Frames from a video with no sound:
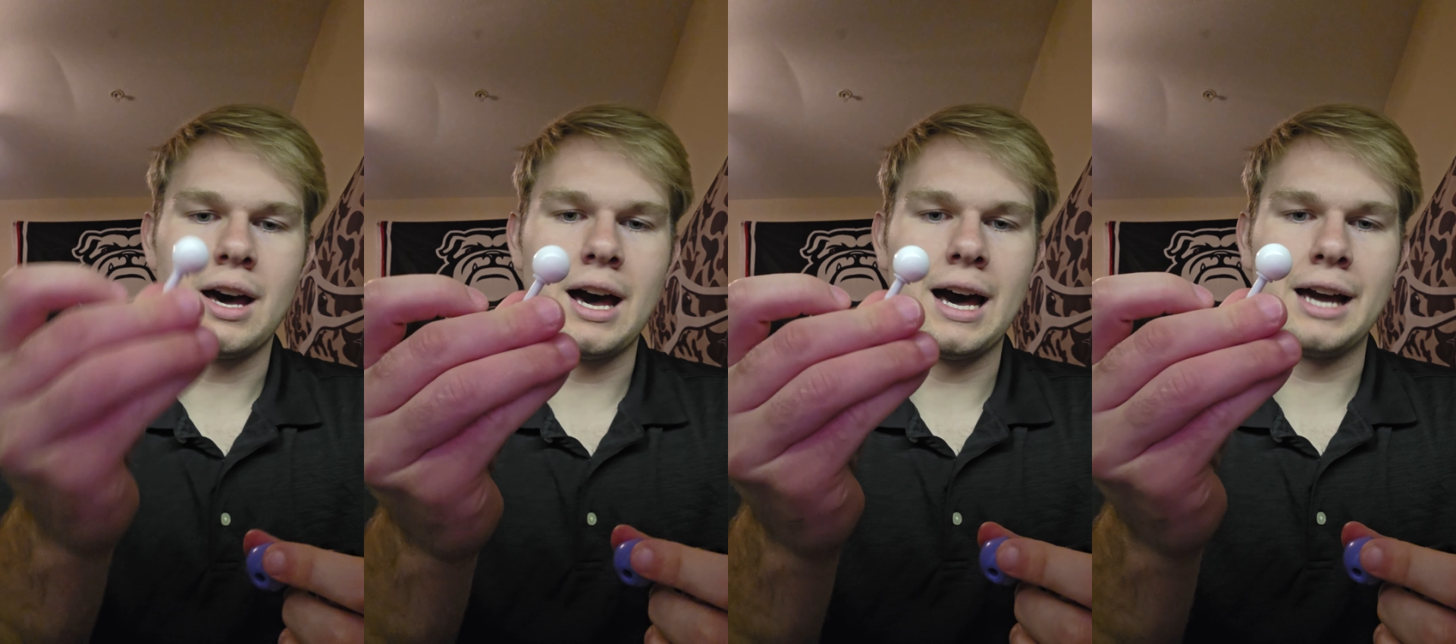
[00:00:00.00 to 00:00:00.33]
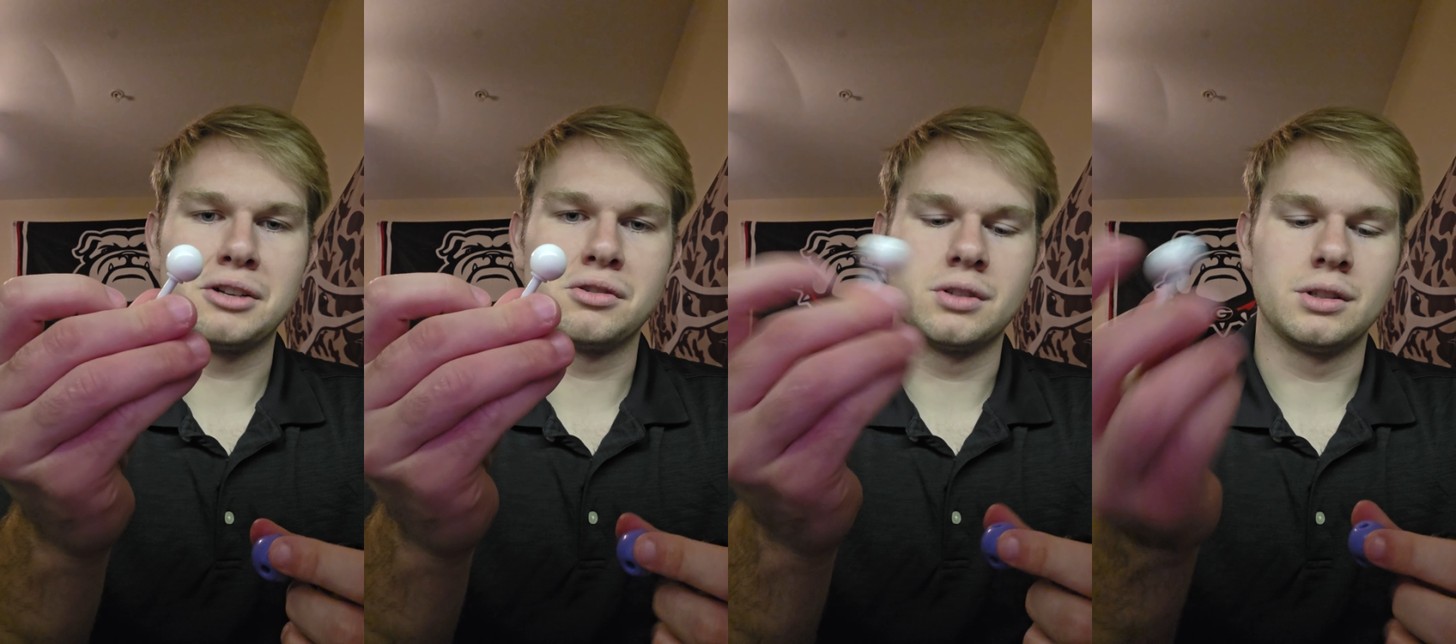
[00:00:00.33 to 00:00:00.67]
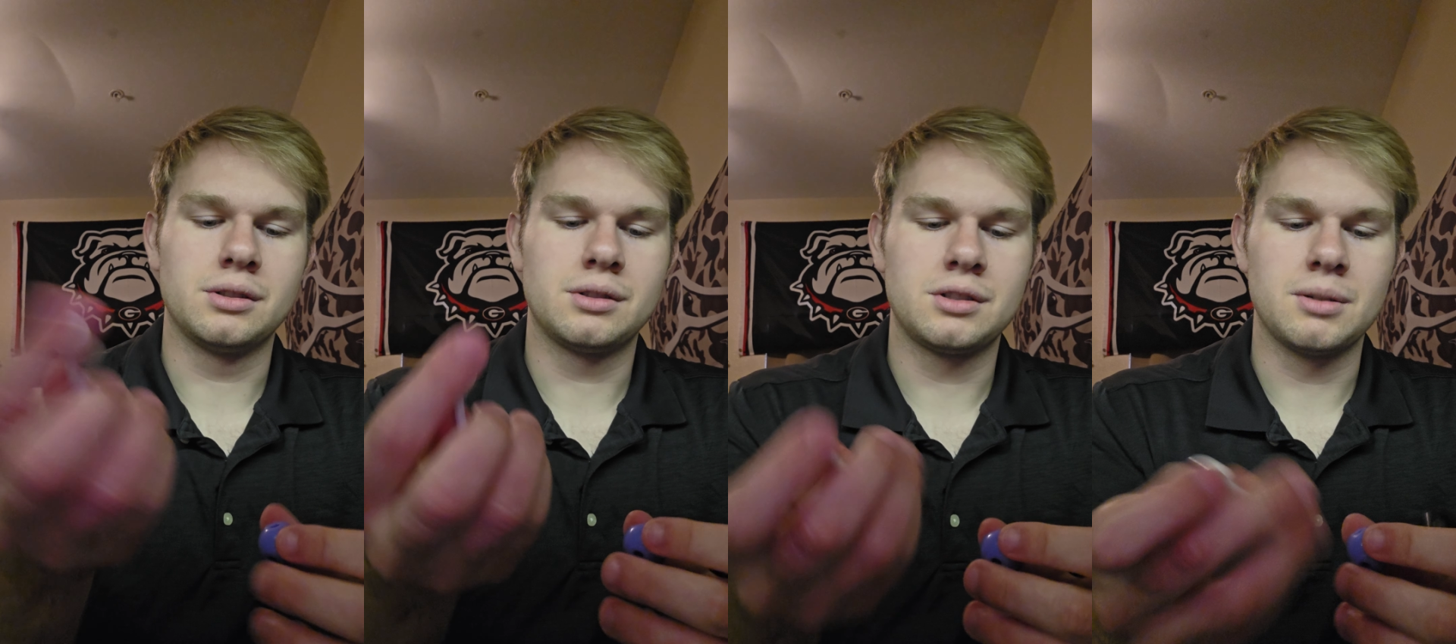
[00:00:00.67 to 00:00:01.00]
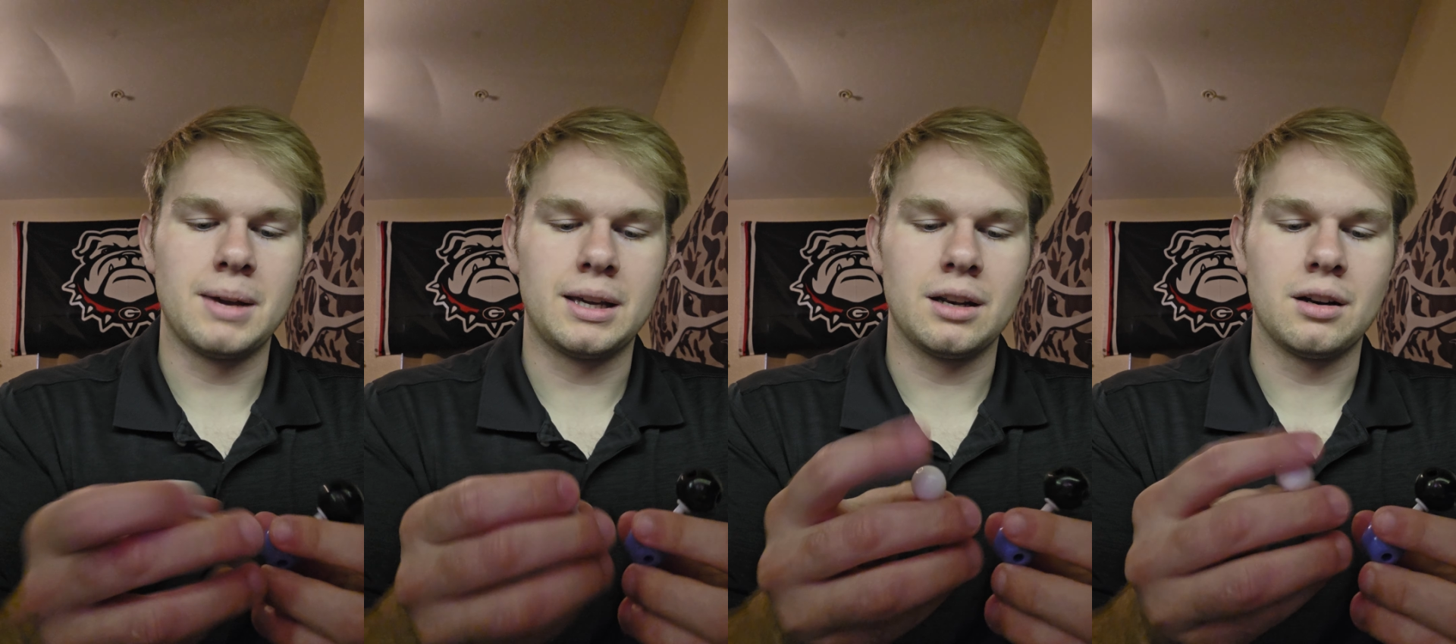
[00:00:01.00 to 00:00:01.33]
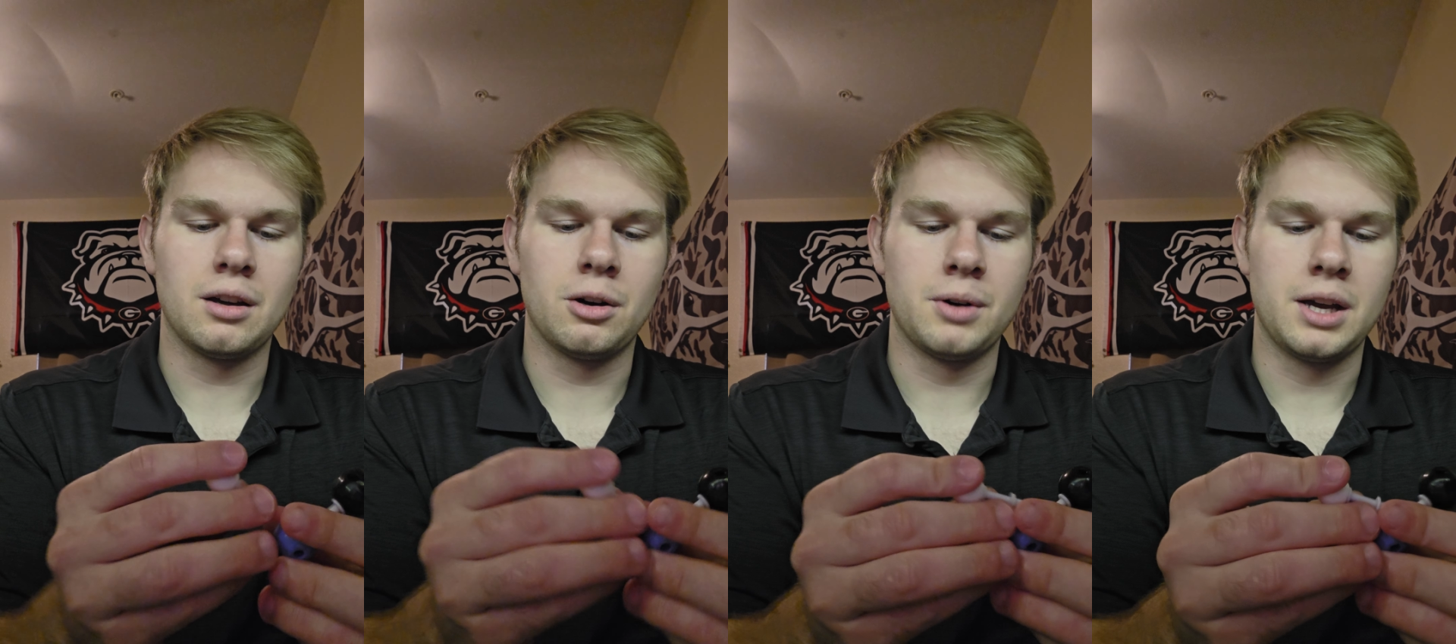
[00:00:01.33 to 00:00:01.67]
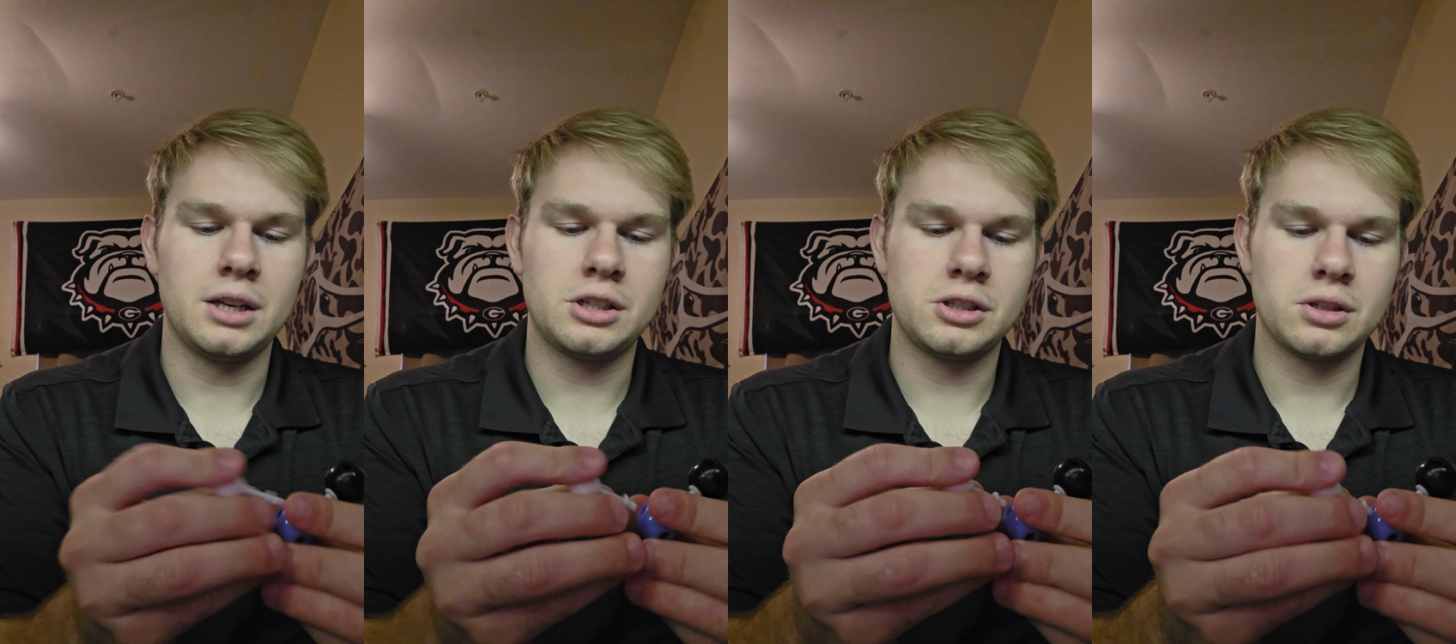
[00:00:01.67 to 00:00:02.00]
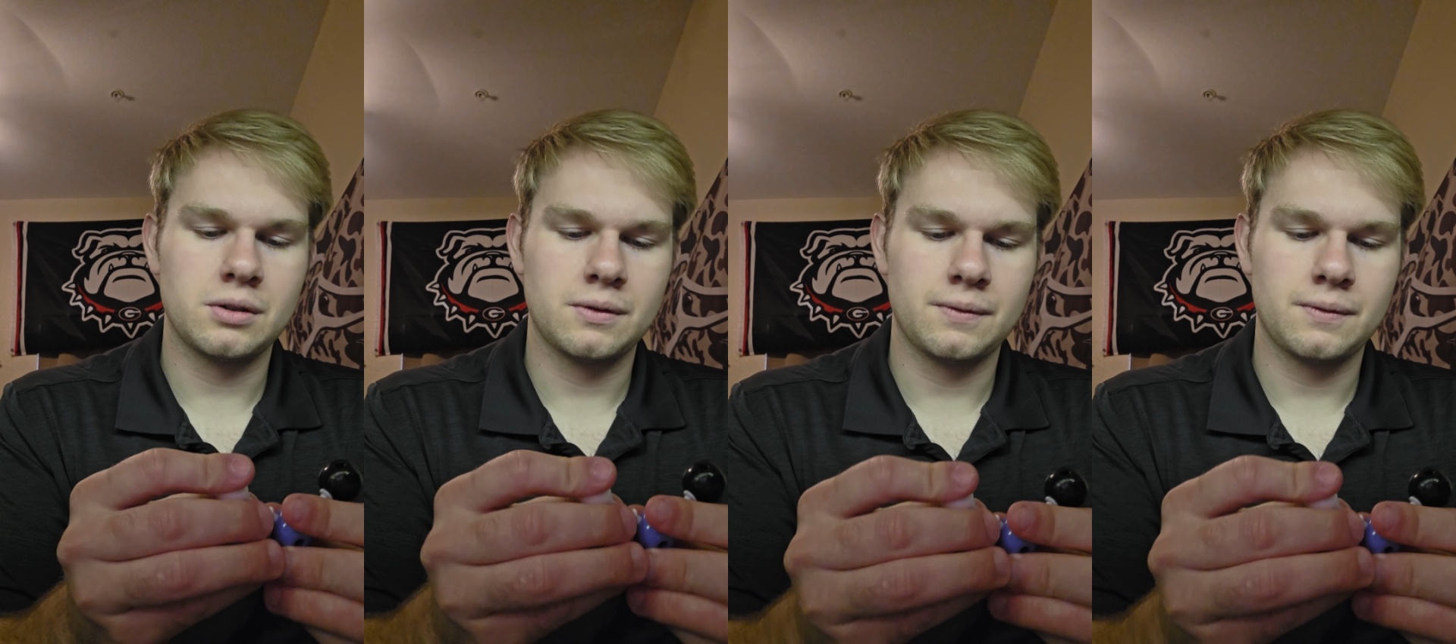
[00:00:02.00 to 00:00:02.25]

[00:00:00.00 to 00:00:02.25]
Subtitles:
a hydrogen to make it an OH.